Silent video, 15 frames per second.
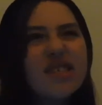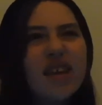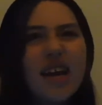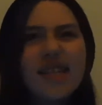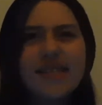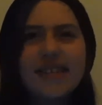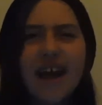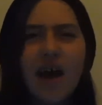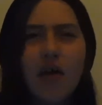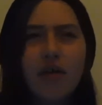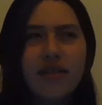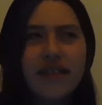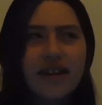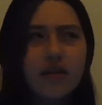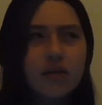I doubt it.
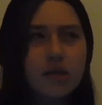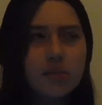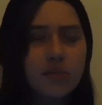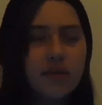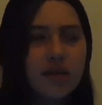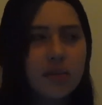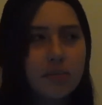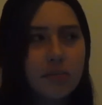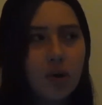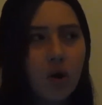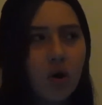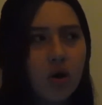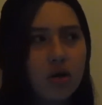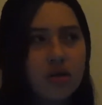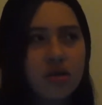They always play in
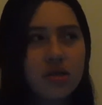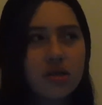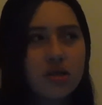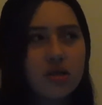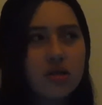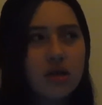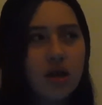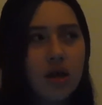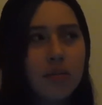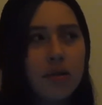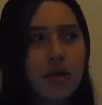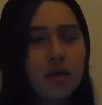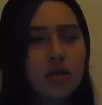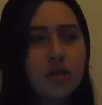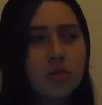bars. I bet
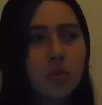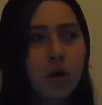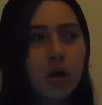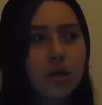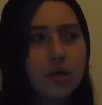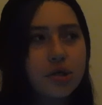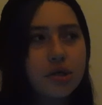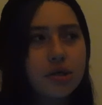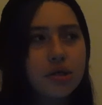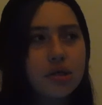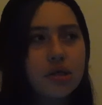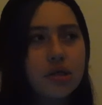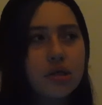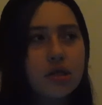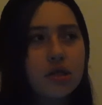I just watched
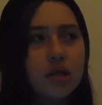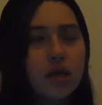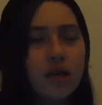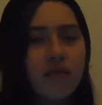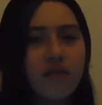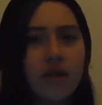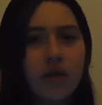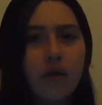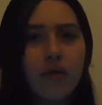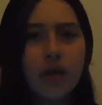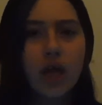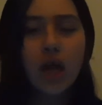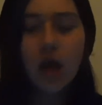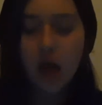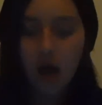a video of it.
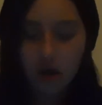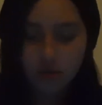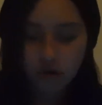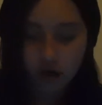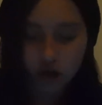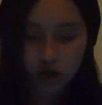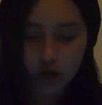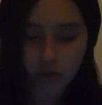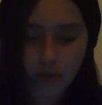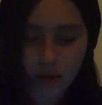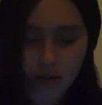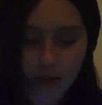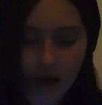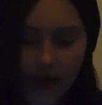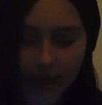I'm not sure,
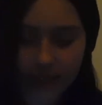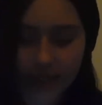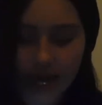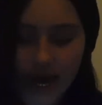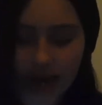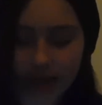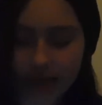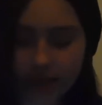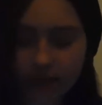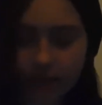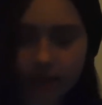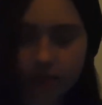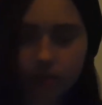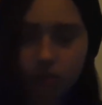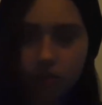but my
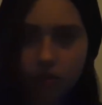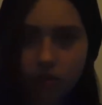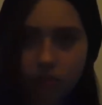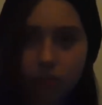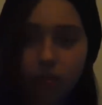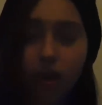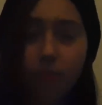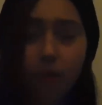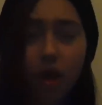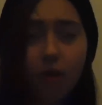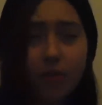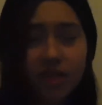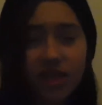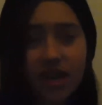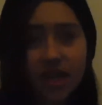mom
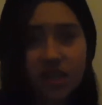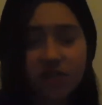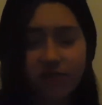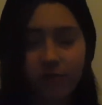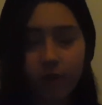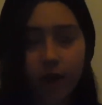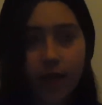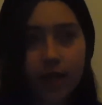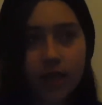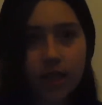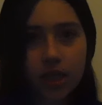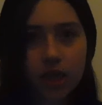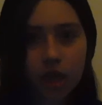and dad's friend